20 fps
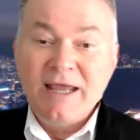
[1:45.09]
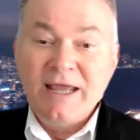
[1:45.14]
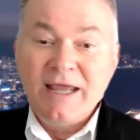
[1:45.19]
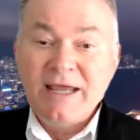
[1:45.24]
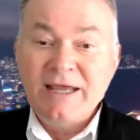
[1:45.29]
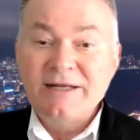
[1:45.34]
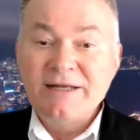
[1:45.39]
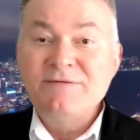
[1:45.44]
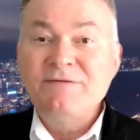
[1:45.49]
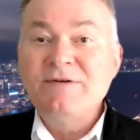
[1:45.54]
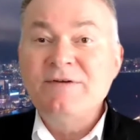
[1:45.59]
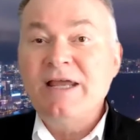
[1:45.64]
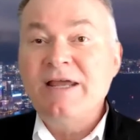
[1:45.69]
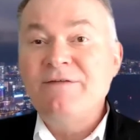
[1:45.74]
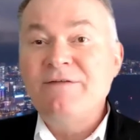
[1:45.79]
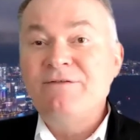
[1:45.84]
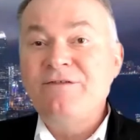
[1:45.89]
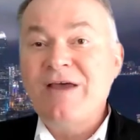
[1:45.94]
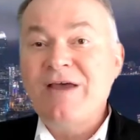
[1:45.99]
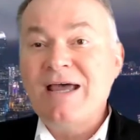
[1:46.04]

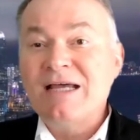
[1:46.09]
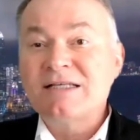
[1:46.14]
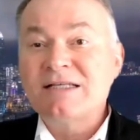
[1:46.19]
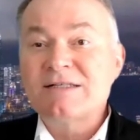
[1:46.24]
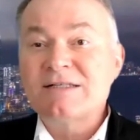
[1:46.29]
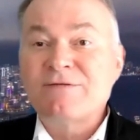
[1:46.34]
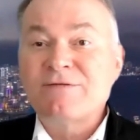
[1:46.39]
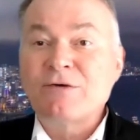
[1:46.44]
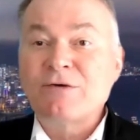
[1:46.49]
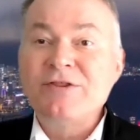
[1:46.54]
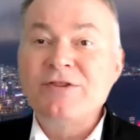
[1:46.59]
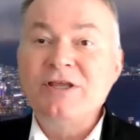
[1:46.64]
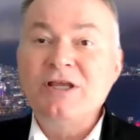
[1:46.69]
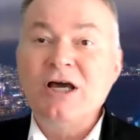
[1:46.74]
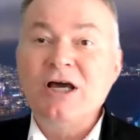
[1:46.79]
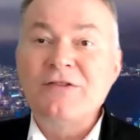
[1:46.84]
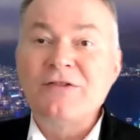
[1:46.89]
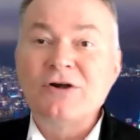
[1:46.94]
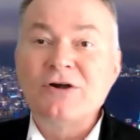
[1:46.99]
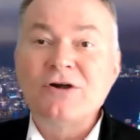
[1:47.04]
and fast for the
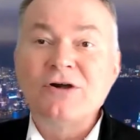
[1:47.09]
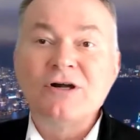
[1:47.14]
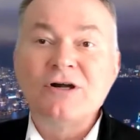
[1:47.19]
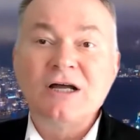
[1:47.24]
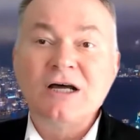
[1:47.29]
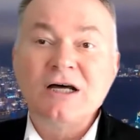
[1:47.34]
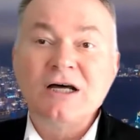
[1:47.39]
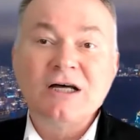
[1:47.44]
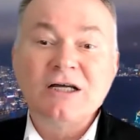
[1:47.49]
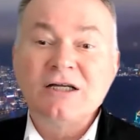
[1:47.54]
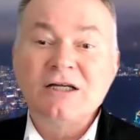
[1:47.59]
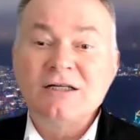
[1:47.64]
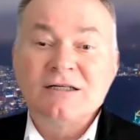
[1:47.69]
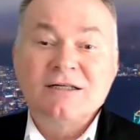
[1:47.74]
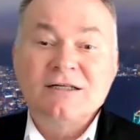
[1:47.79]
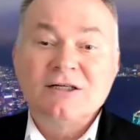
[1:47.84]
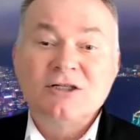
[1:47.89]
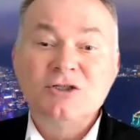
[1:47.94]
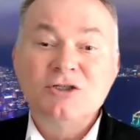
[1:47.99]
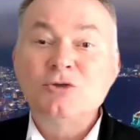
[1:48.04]
other
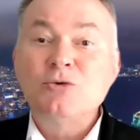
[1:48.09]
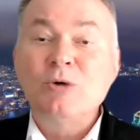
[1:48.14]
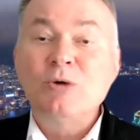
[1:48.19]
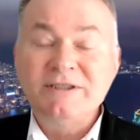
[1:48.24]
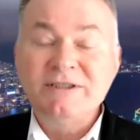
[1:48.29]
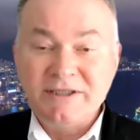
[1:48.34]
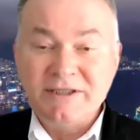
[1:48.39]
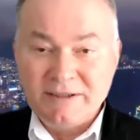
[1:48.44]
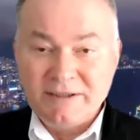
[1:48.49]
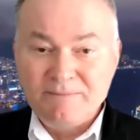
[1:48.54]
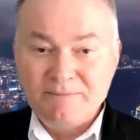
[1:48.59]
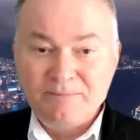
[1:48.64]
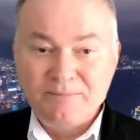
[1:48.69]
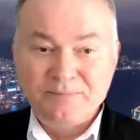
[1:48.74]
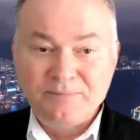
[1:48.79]
20.